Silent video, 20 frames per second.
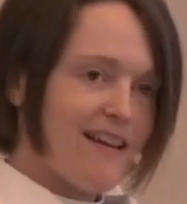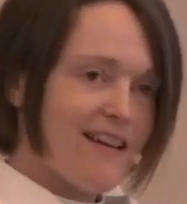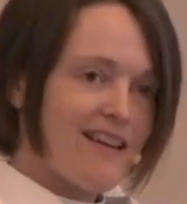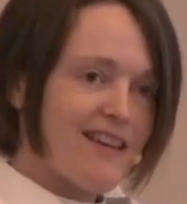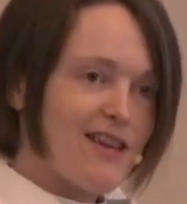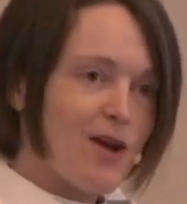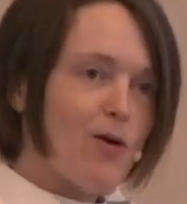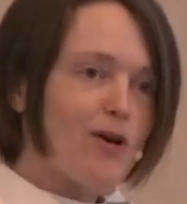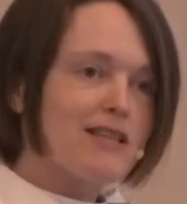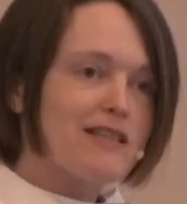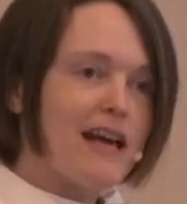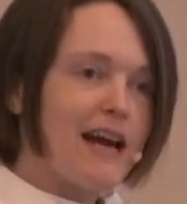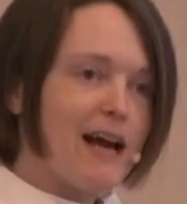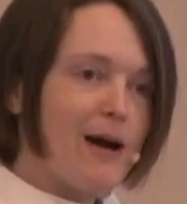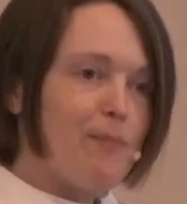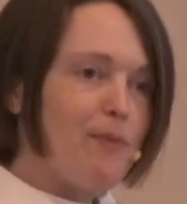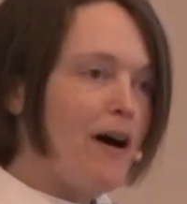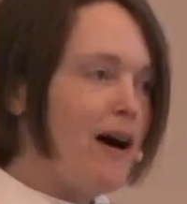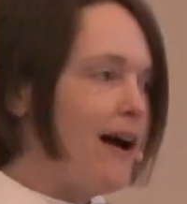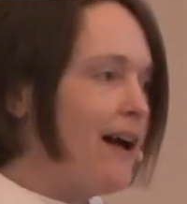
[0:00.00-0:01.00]
there was like a
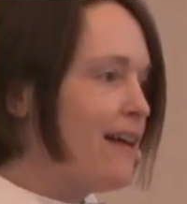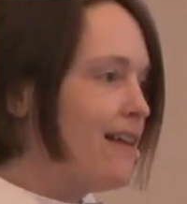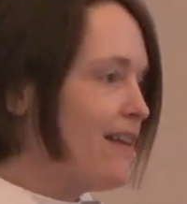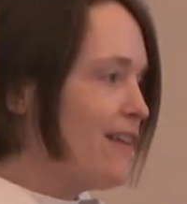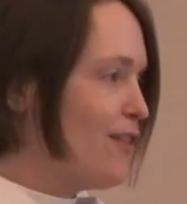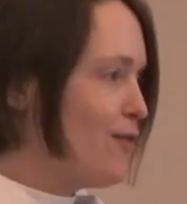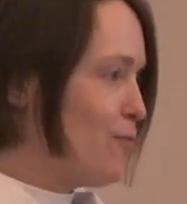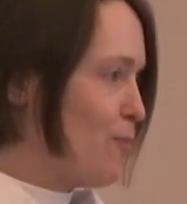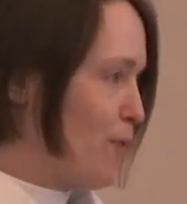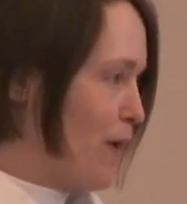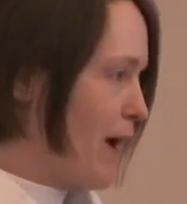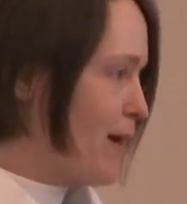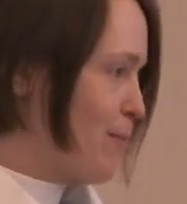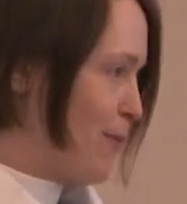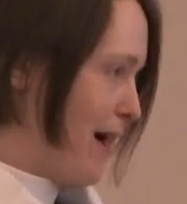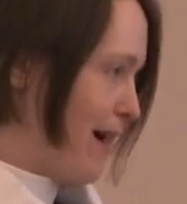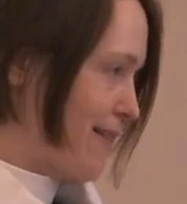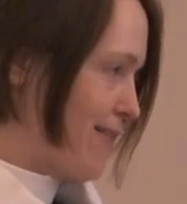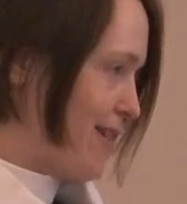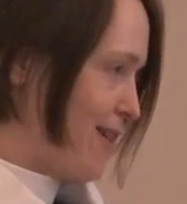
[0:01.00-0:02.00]
pile of bread
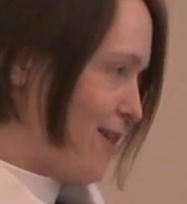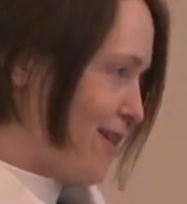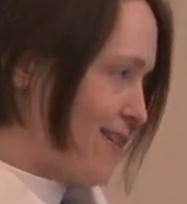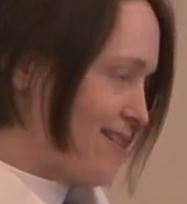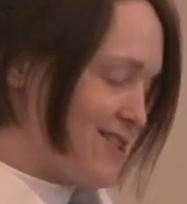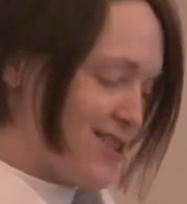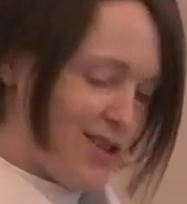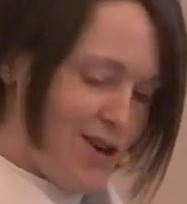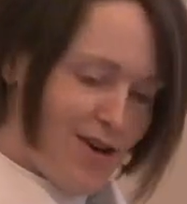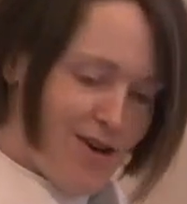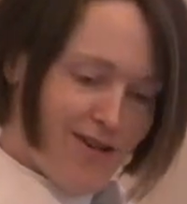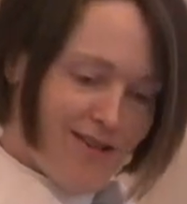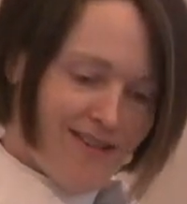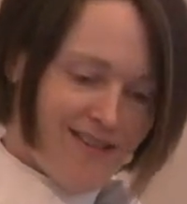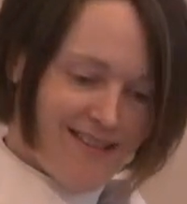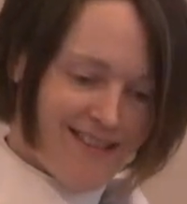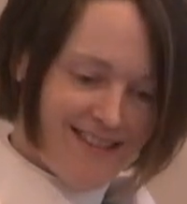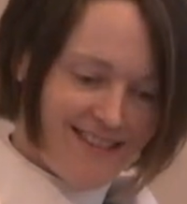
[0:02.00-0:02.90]
back there, so